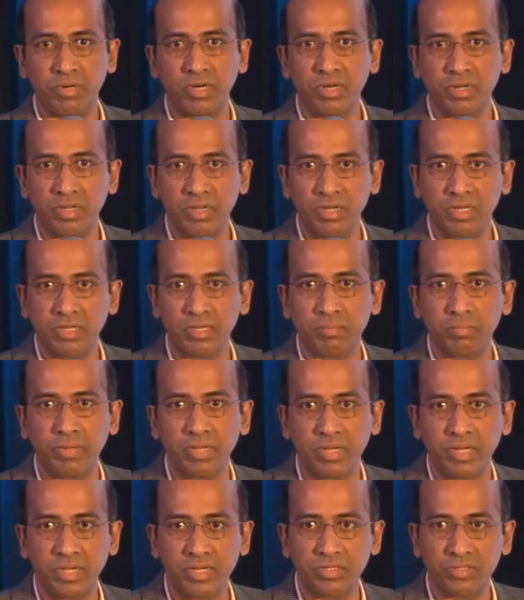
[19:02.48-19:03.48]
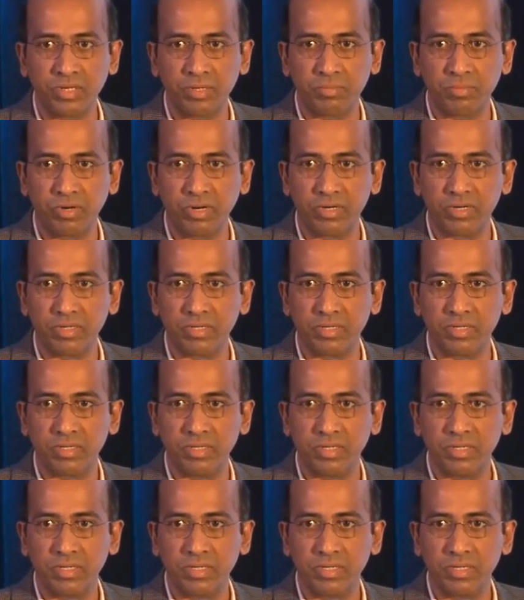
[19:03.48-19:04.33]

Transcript: marketing a pediatric product.